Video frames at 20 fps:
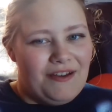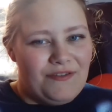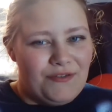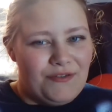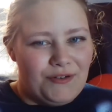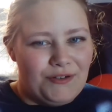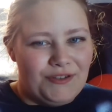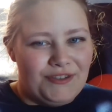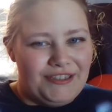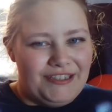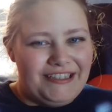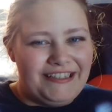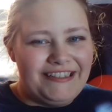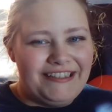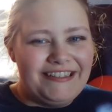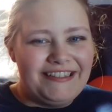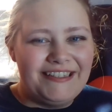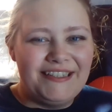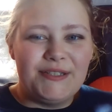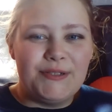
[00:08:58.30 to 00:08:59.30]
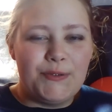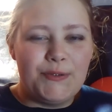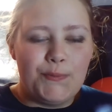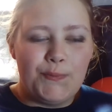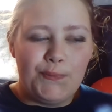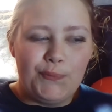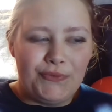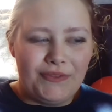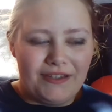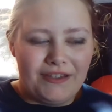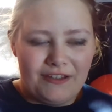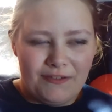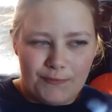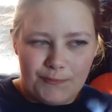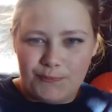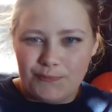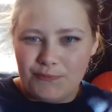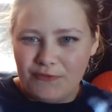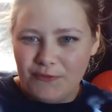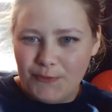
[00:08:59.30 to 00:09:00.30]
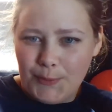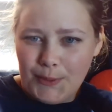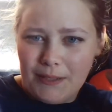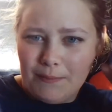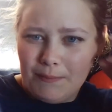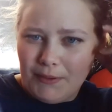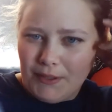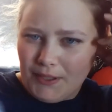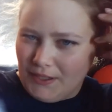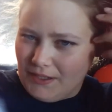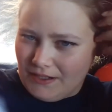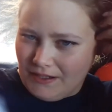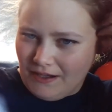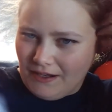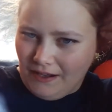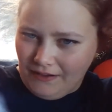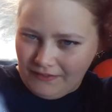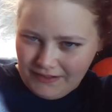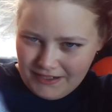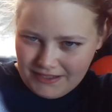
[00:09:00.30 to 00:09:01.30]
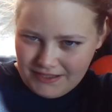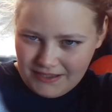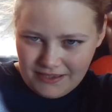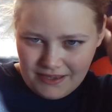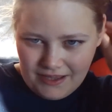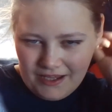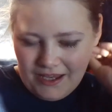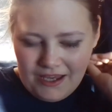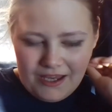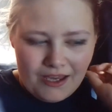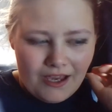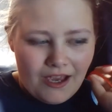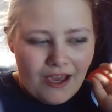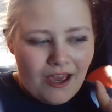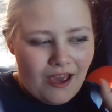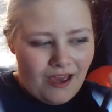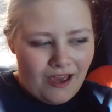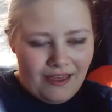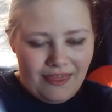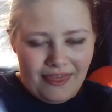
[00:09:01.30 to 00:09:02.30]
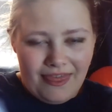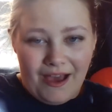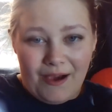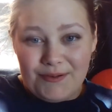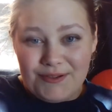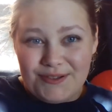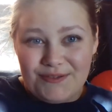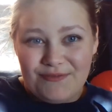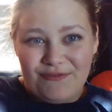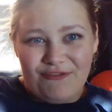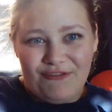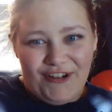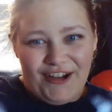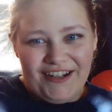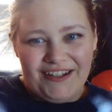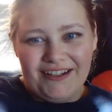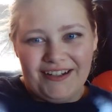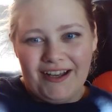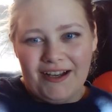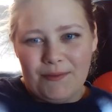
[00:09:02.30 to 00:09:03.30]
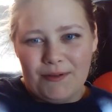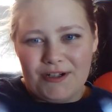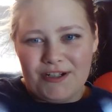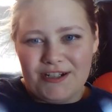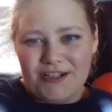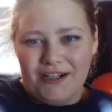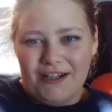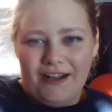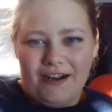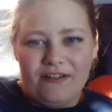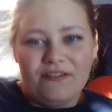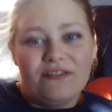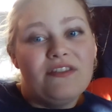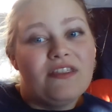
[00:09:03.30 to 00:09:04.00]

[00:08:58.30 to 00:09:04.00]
for the, the win a book contest thingy. That was fun. I watched a lot of